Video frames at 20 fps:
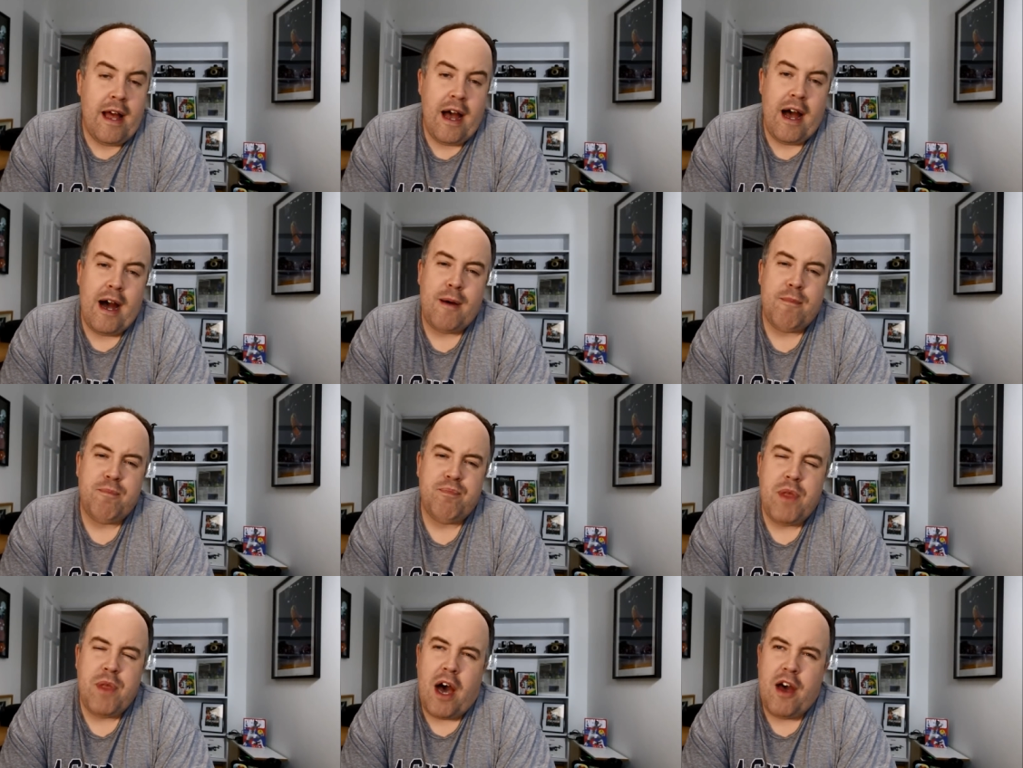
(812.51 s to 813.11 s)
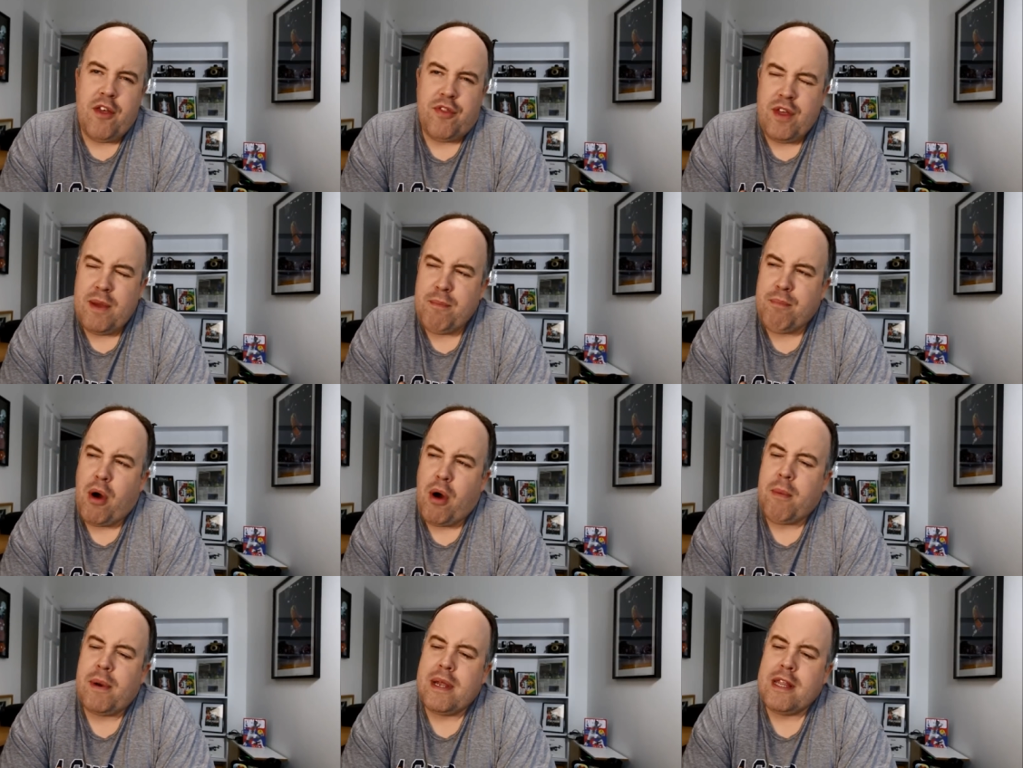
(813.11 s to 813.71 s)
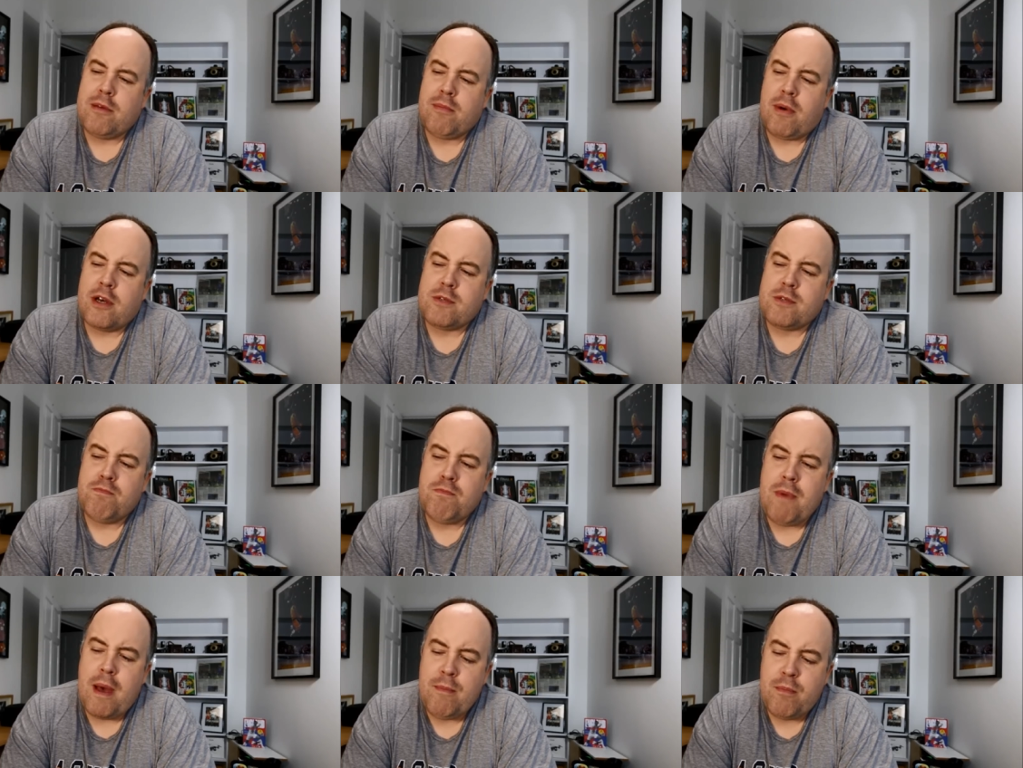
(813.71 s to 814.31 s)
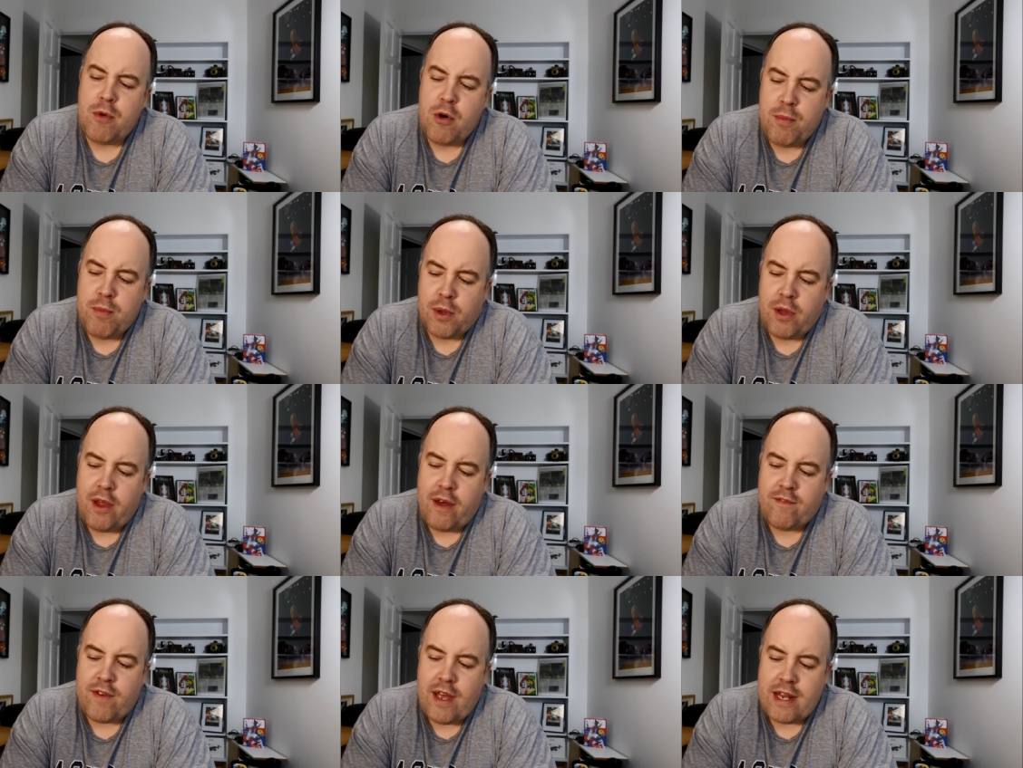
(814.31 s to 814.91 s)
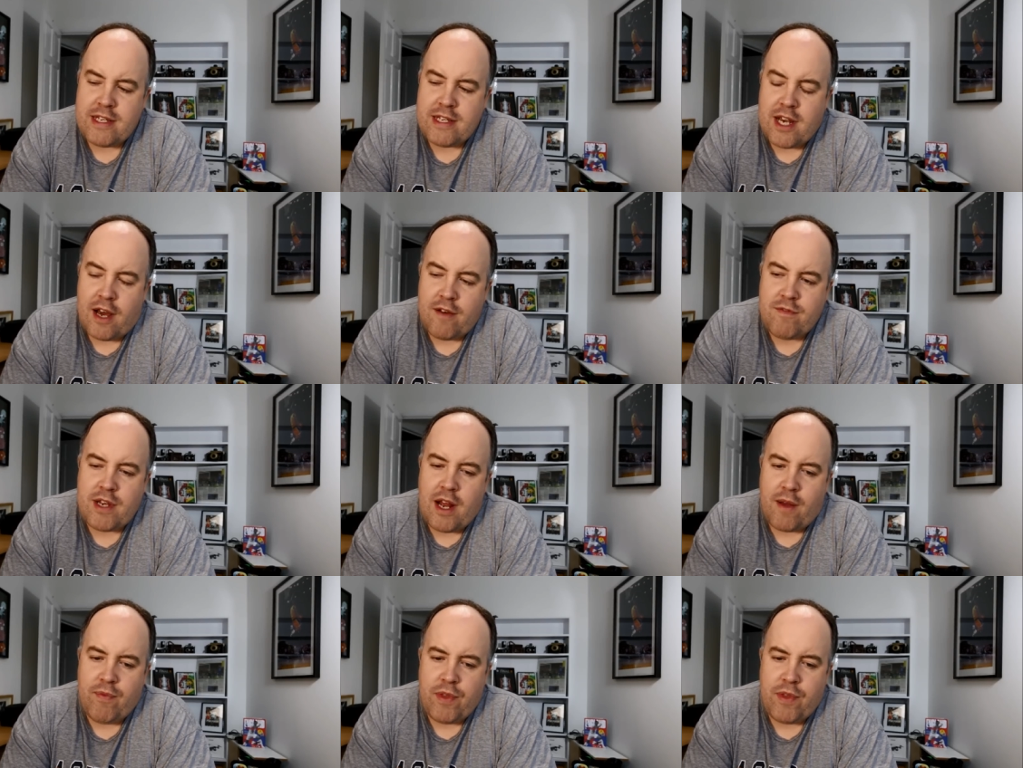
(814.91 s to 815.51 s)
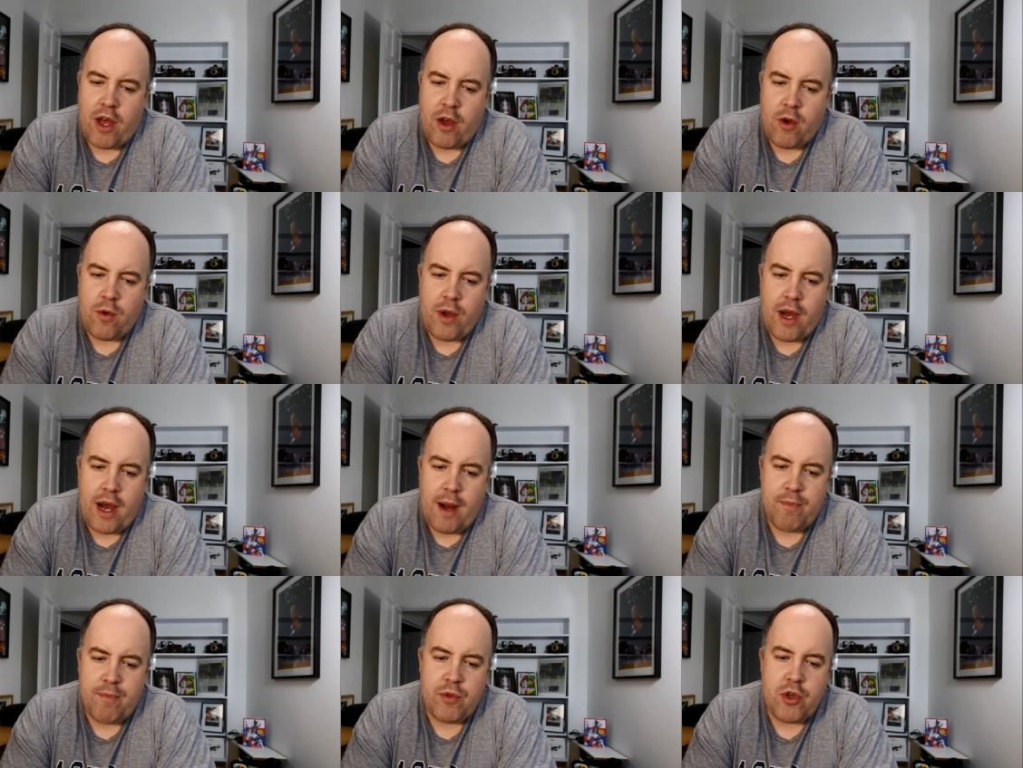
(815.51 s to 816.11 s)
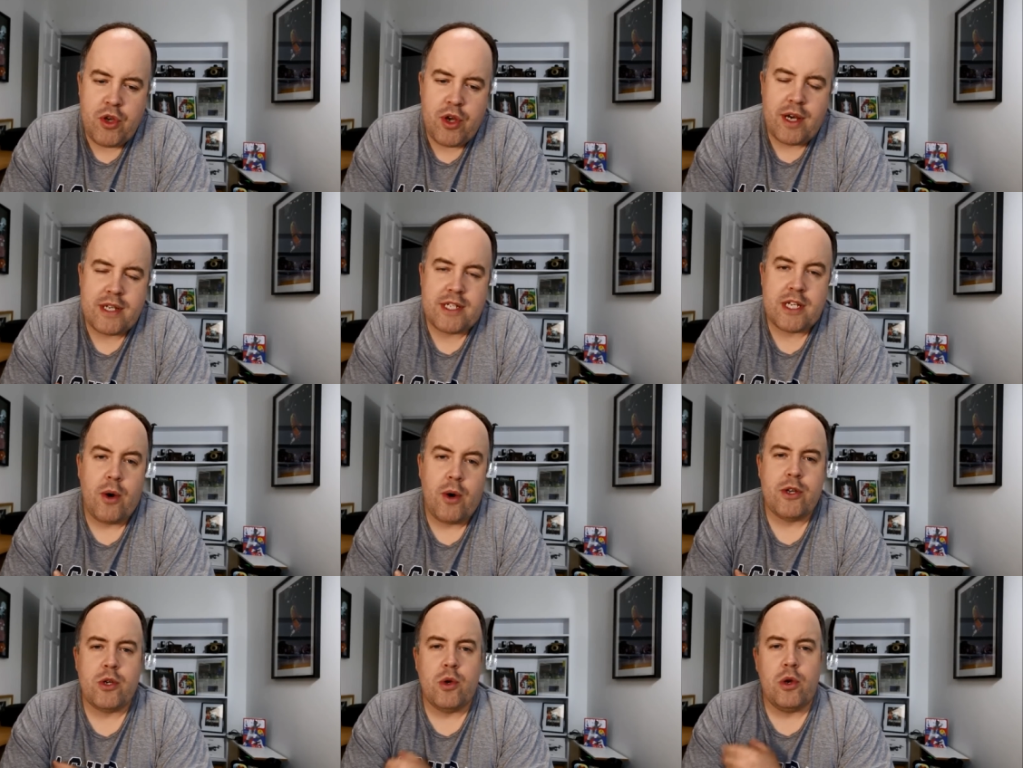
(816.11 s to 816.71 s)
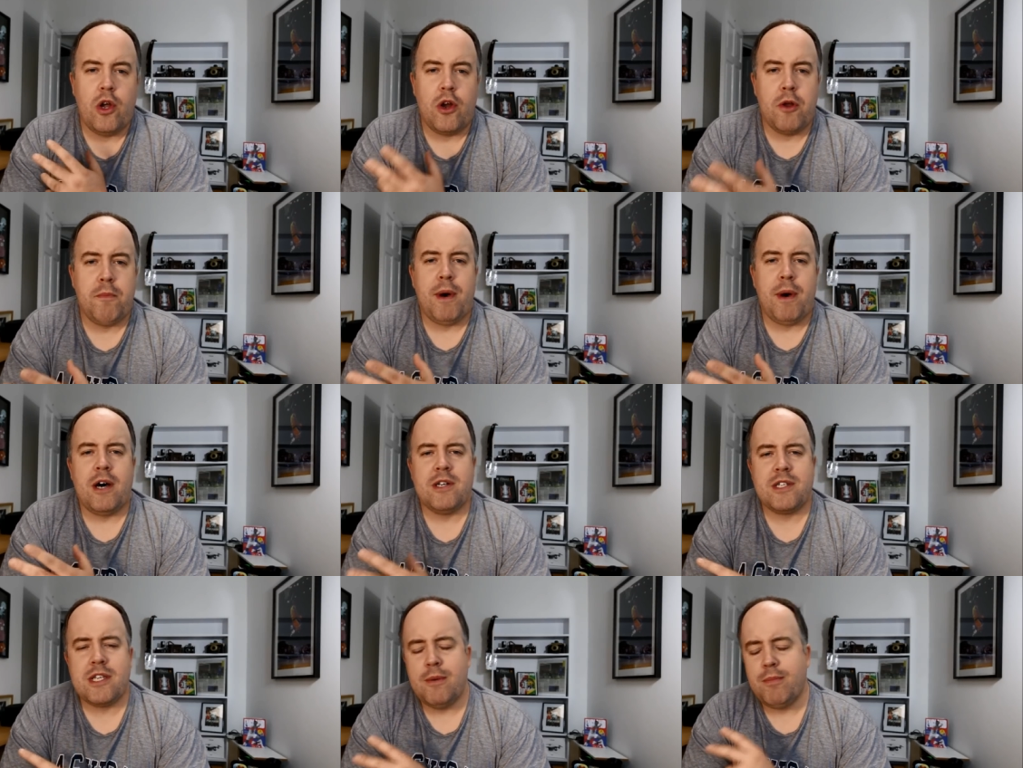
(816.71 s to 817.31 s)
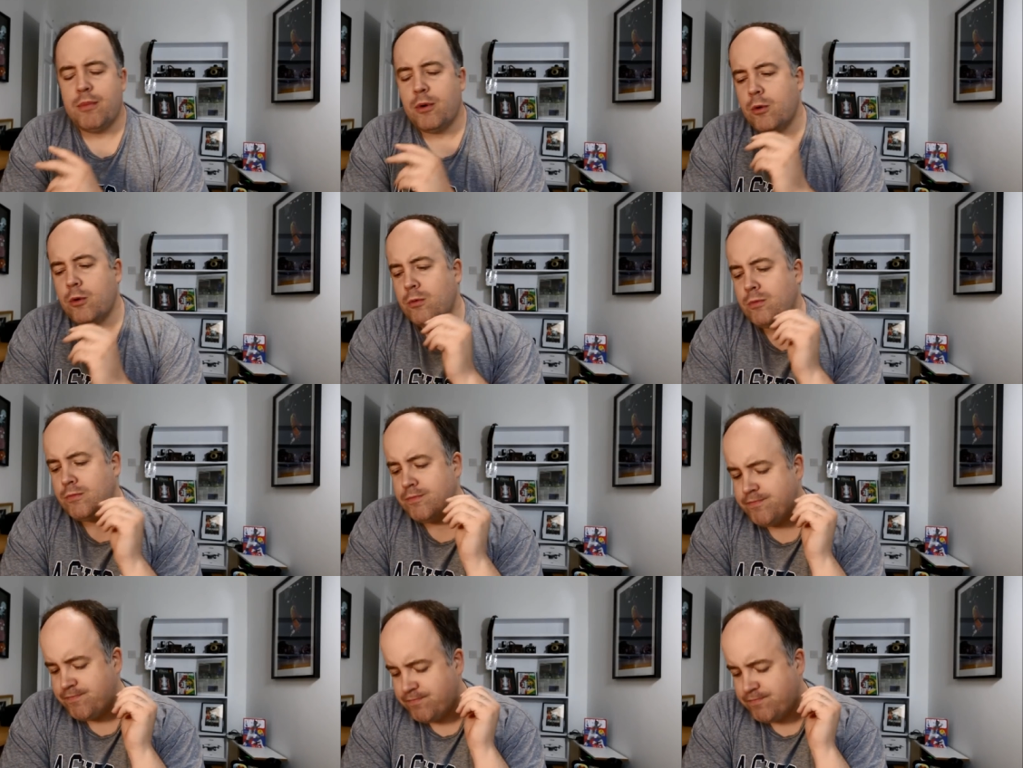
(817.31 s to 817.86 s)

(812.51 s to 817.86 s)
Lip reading: I think probably the most memorable event I've done, though, you guys know I do a lot of basketball.